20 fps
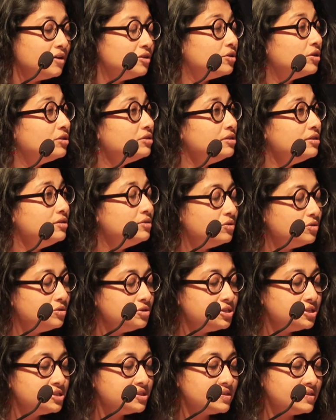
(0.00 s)
Dr.
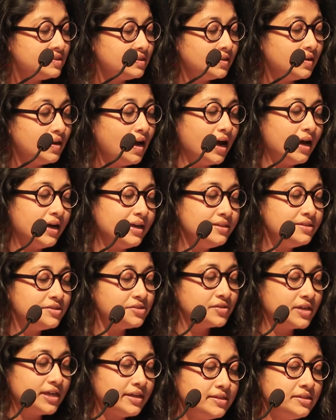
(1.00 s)
Ghosh is the
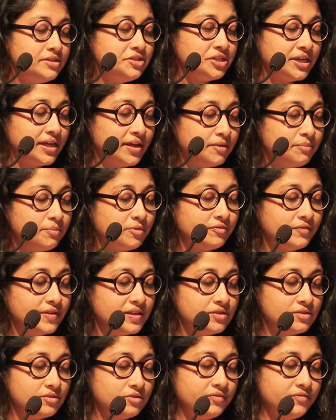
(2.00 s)
Heinz Ryle Chair
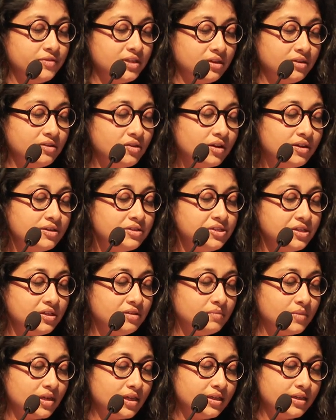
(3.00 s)
Professor of Technology
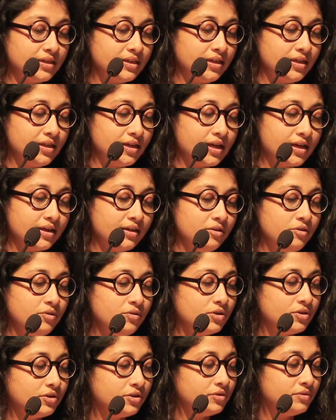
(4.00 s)
and Marketing at New
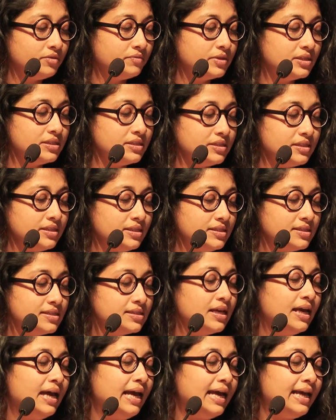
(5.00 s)
York University's
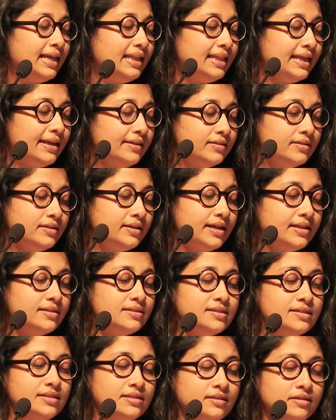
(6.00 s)
Leonard
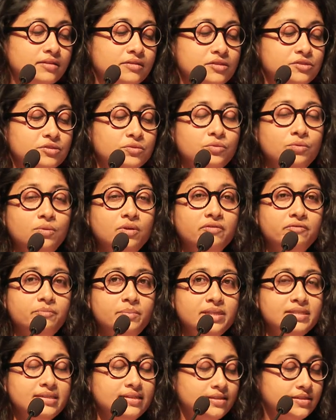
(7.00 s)
N. Stern School of
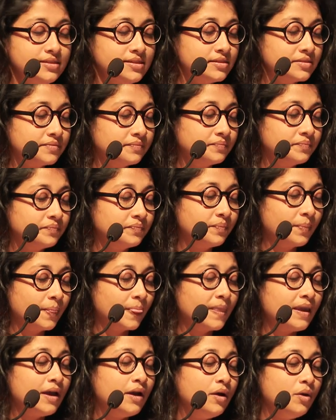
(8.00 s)
Business,
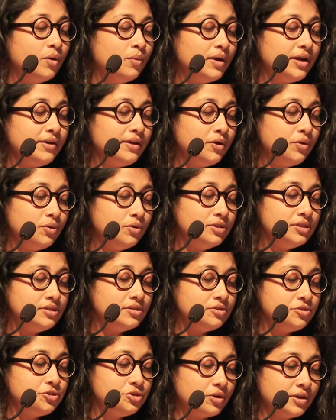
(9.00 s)
where he holds
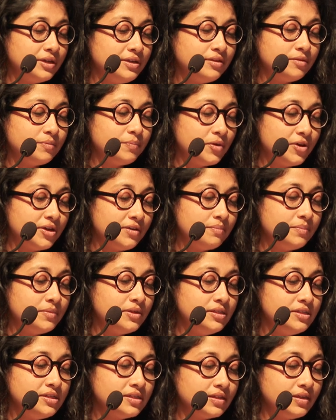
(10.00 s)
a joint
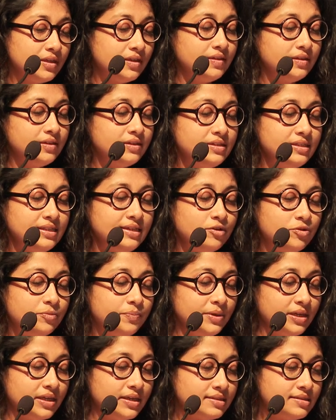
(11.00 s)
appointment in the
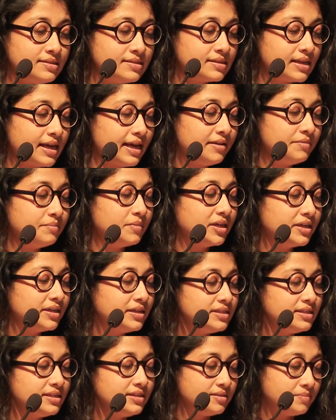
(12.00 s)
TOPS and
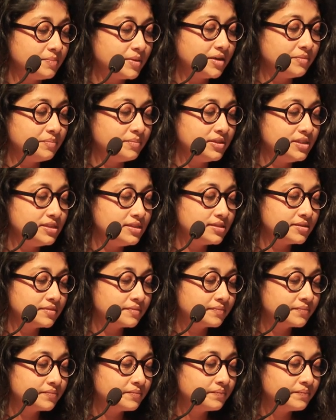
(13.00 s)
marketing departments.